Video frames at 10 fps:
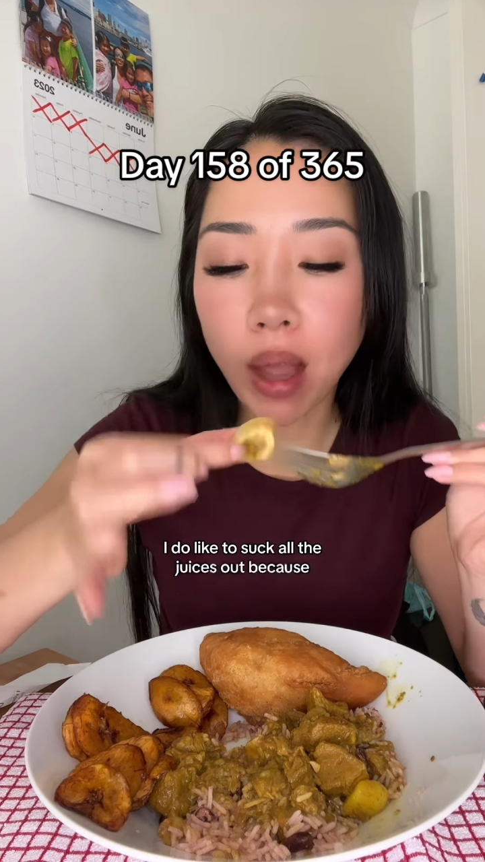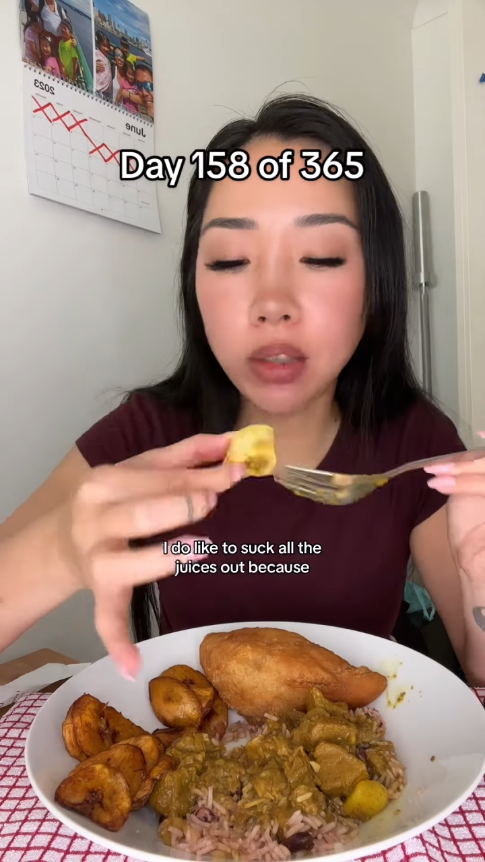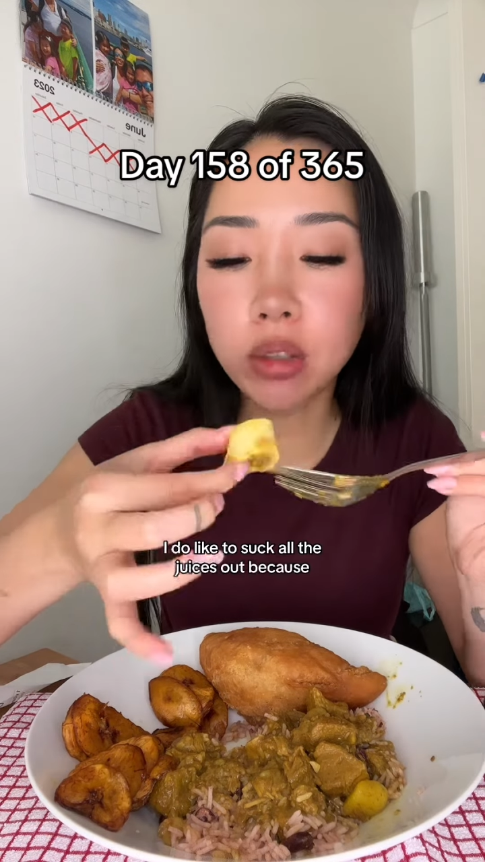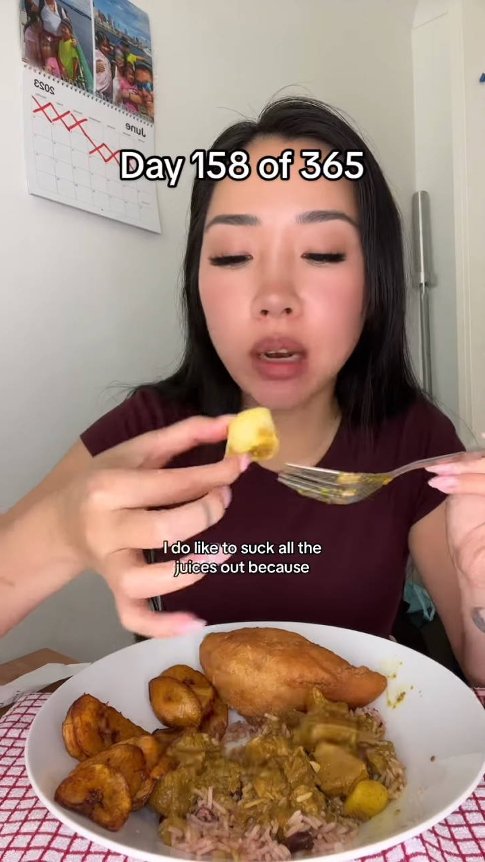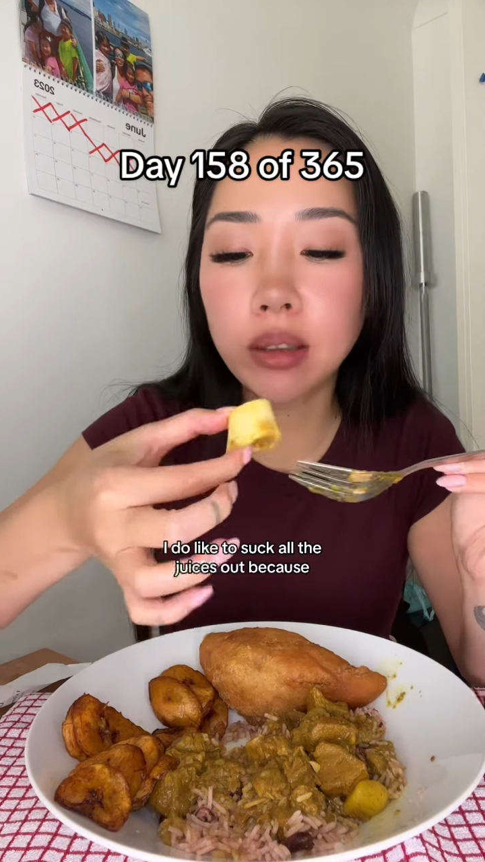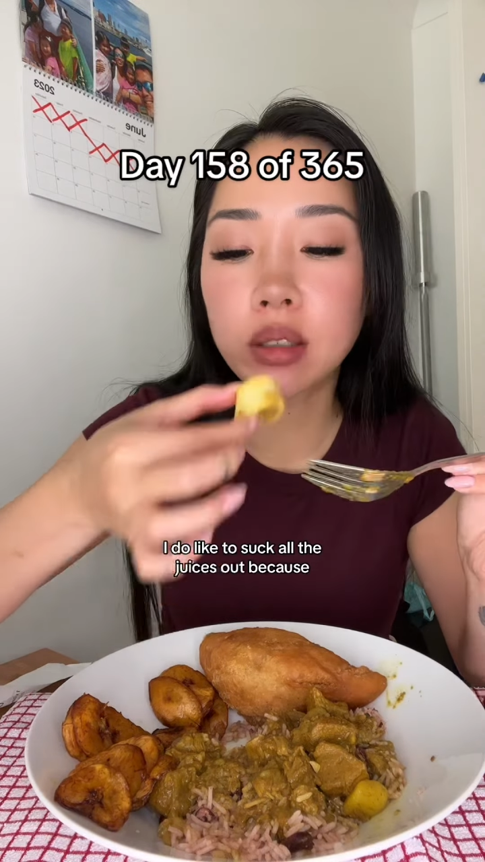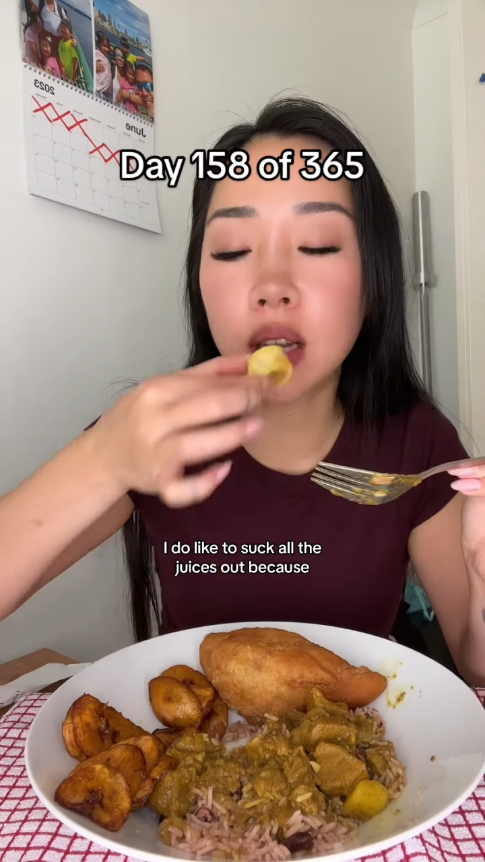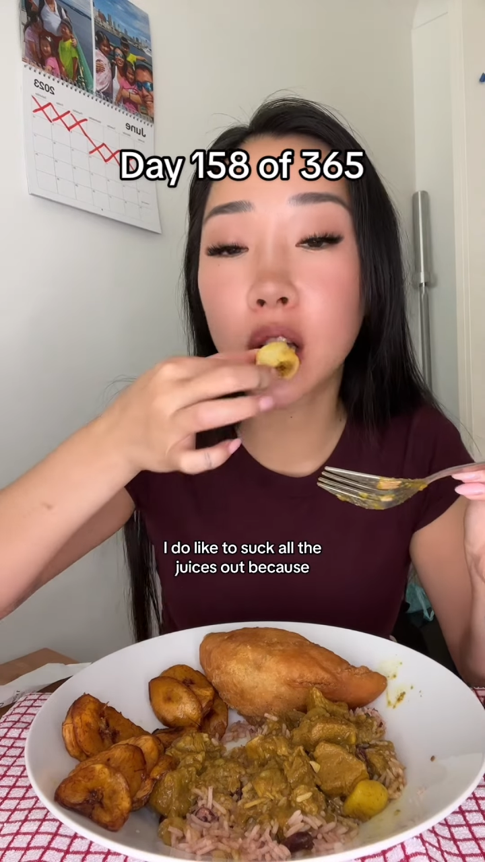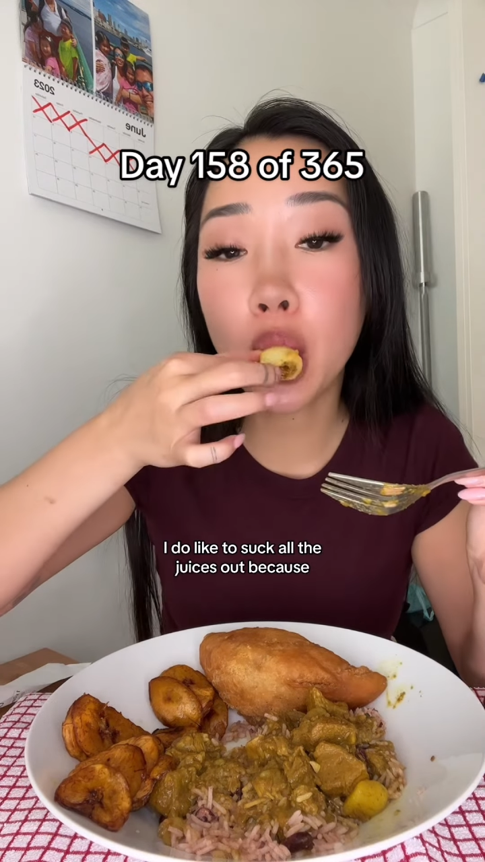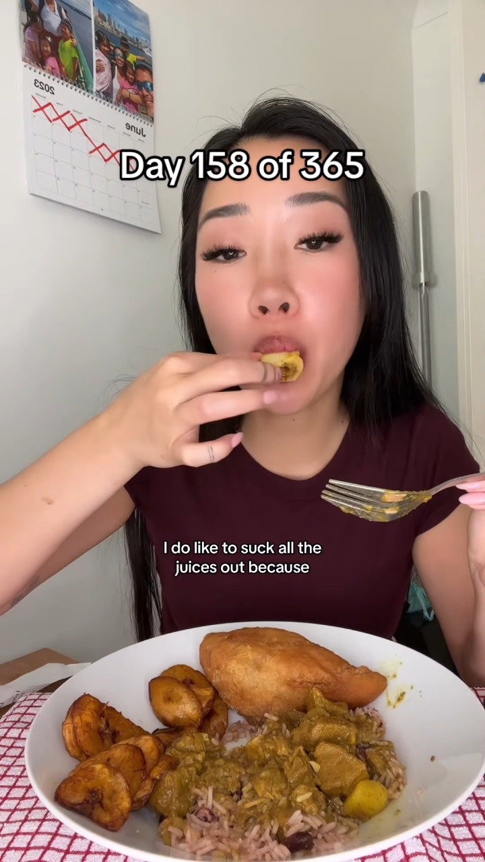I do like to
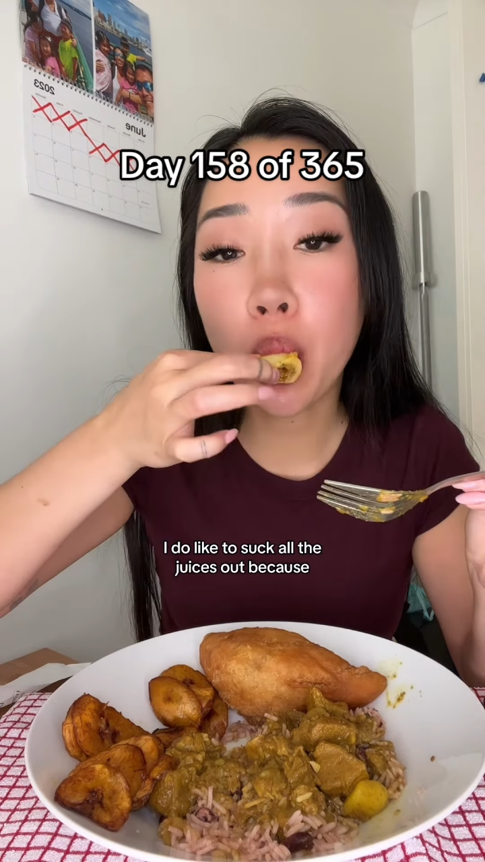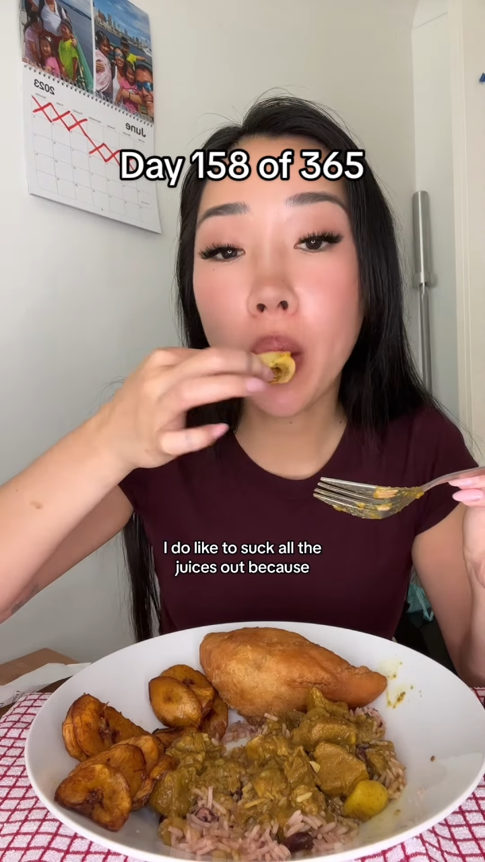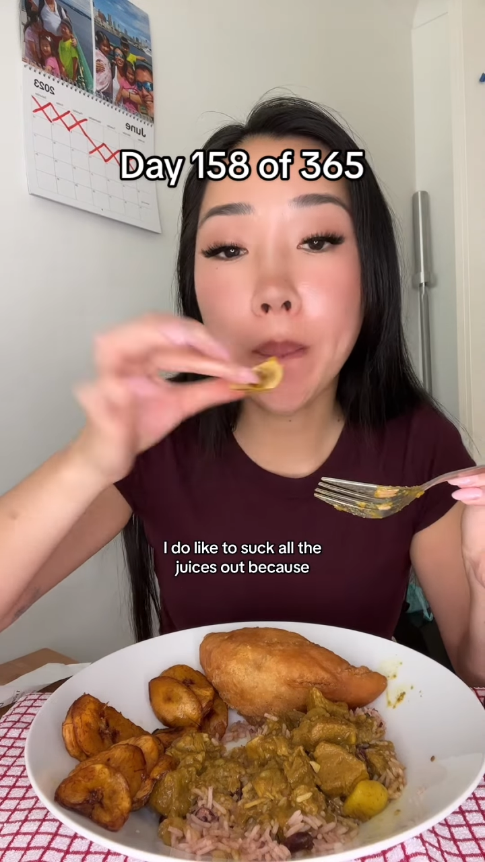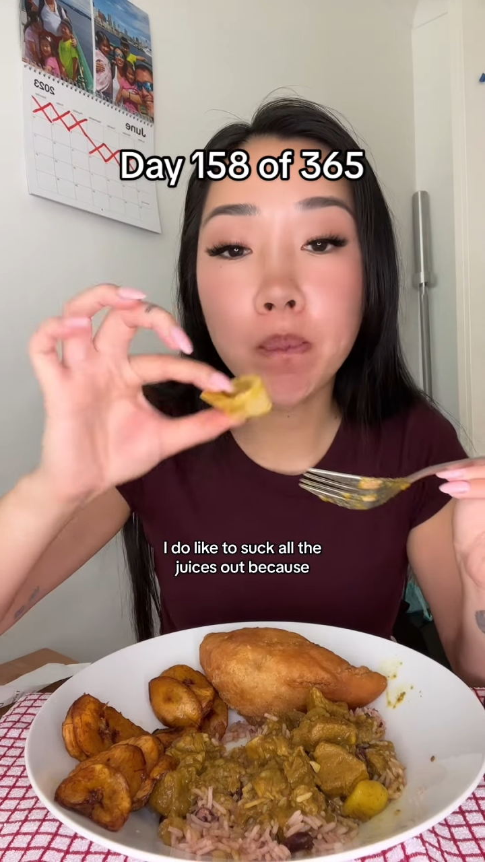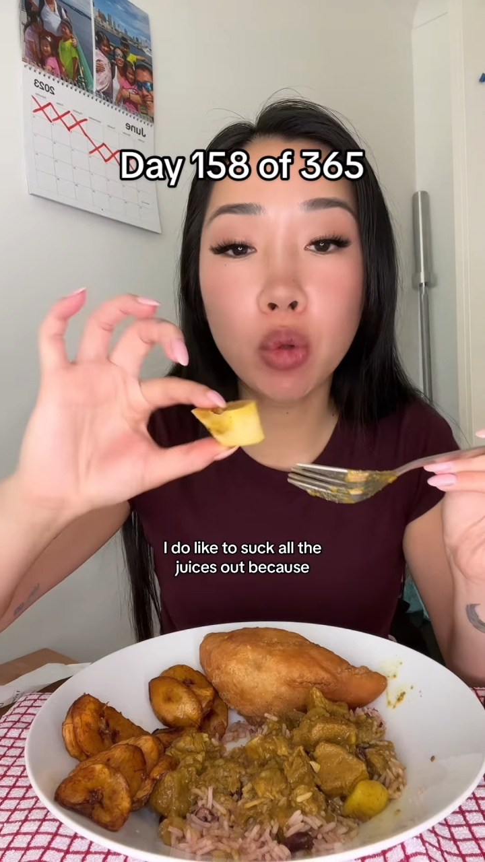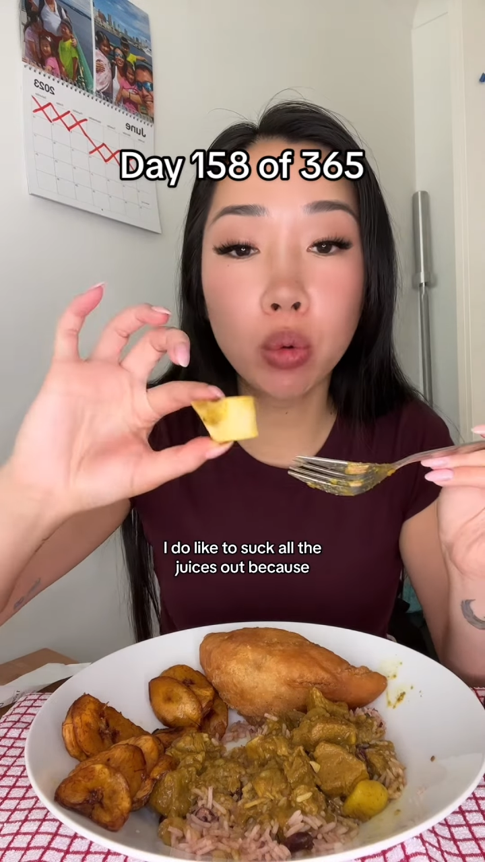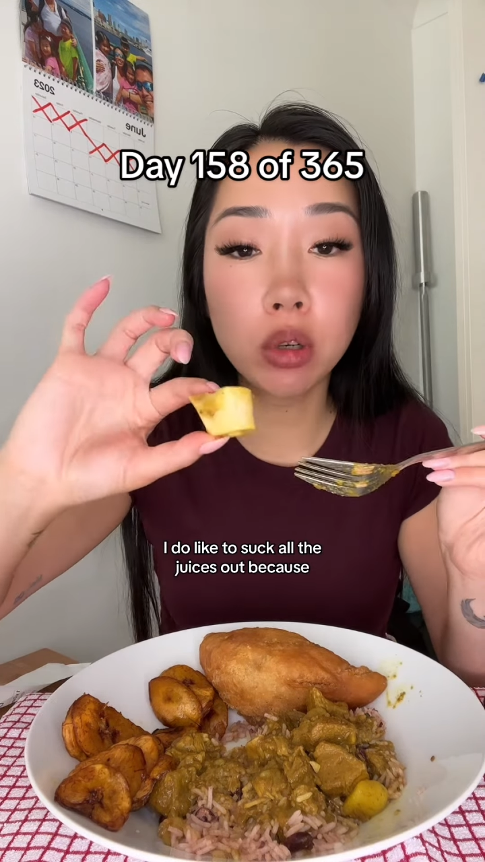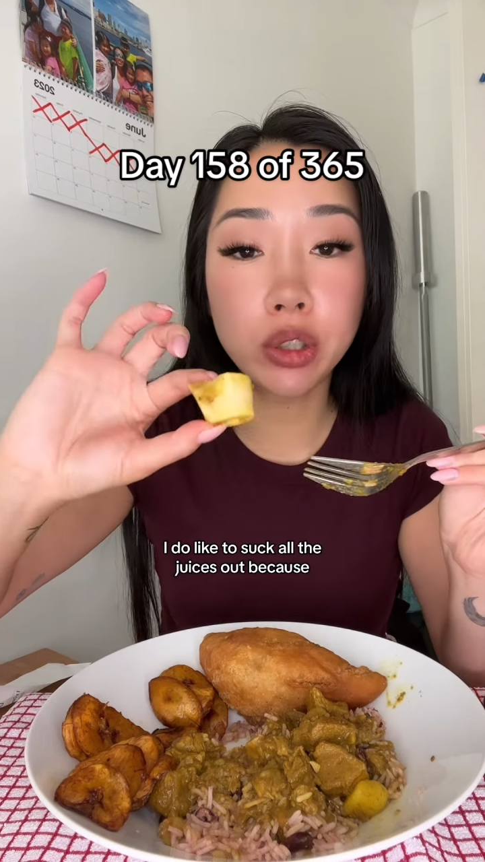suck all